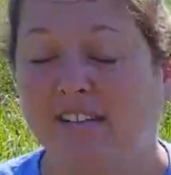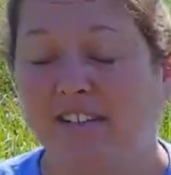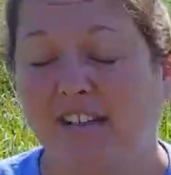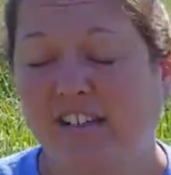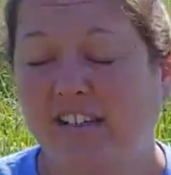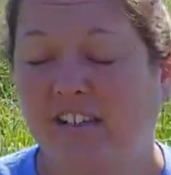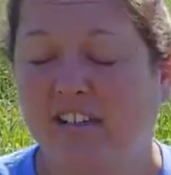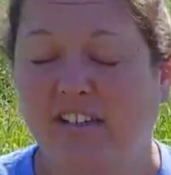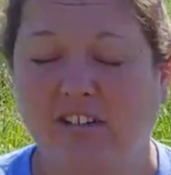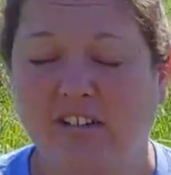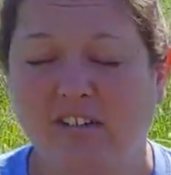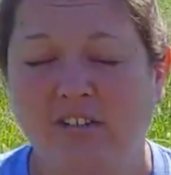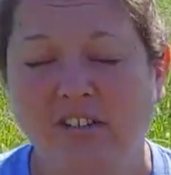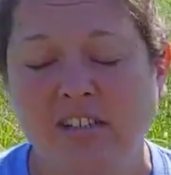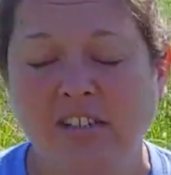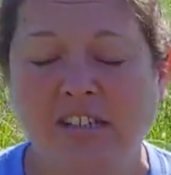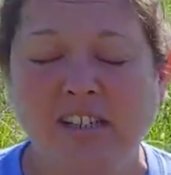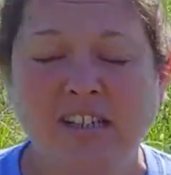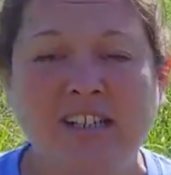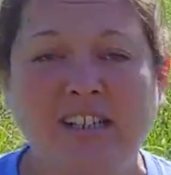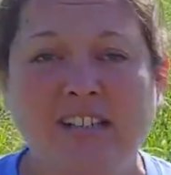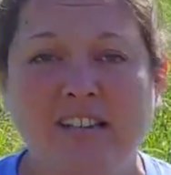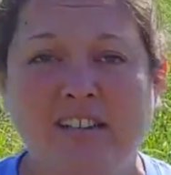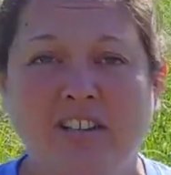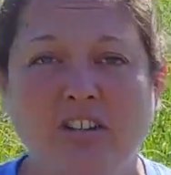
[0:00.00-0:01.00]
Like, you know,
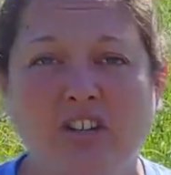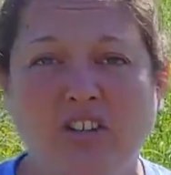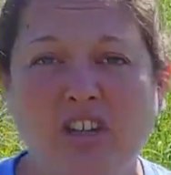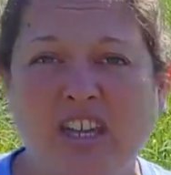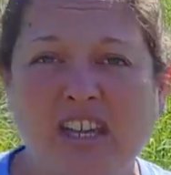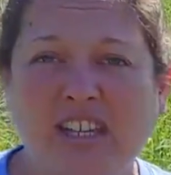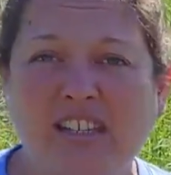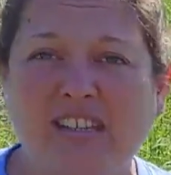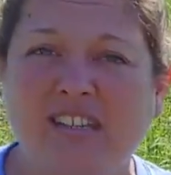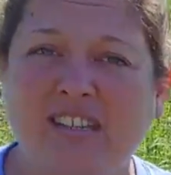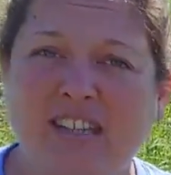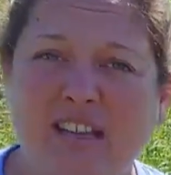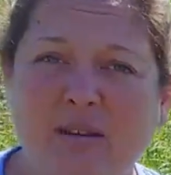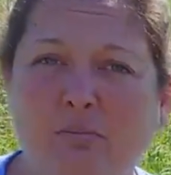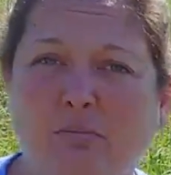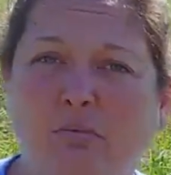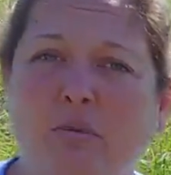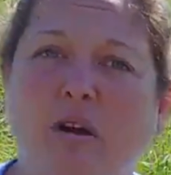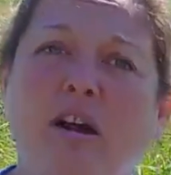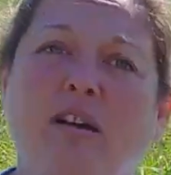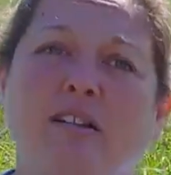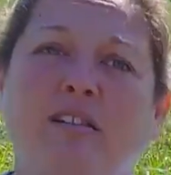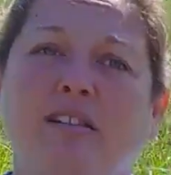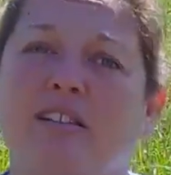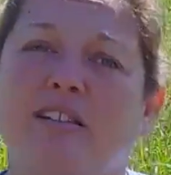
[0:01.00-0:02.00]
little kids think
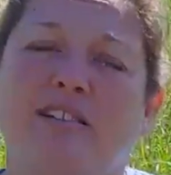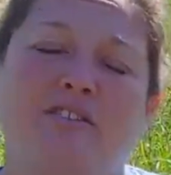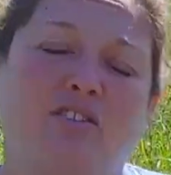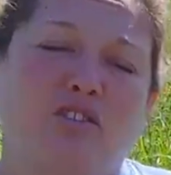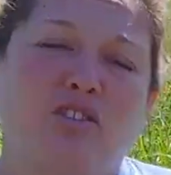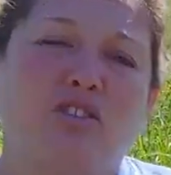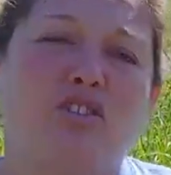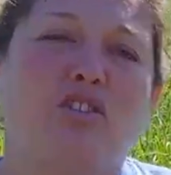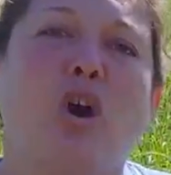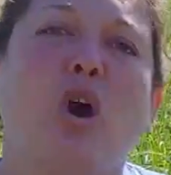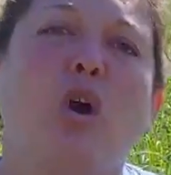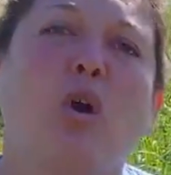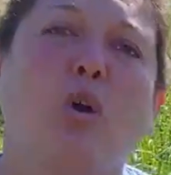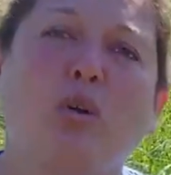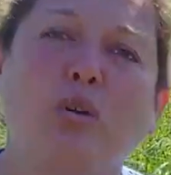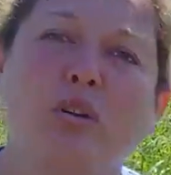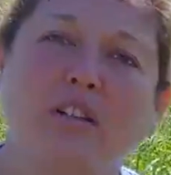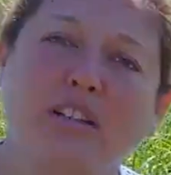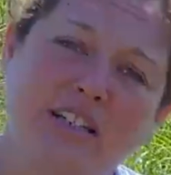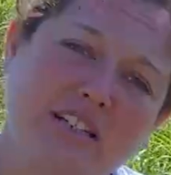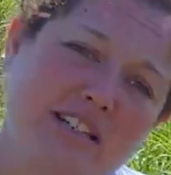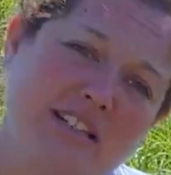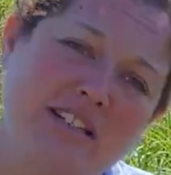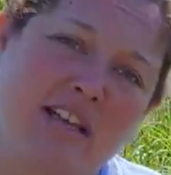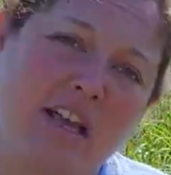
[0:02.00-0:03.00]
broccoli is just
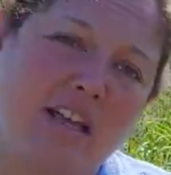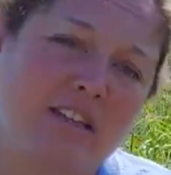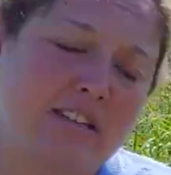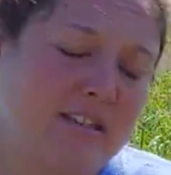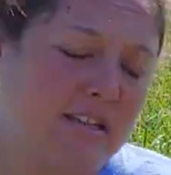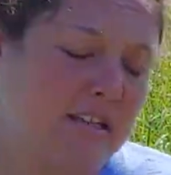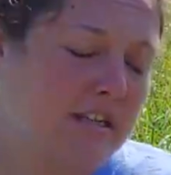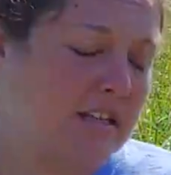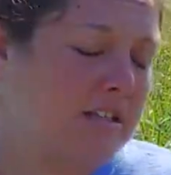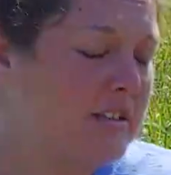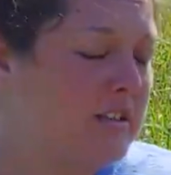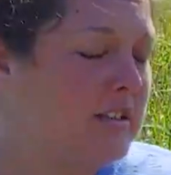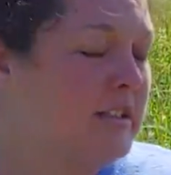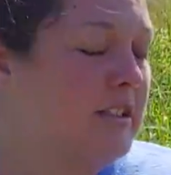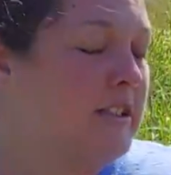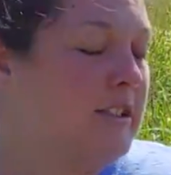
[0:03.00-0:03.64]
totally disgusting.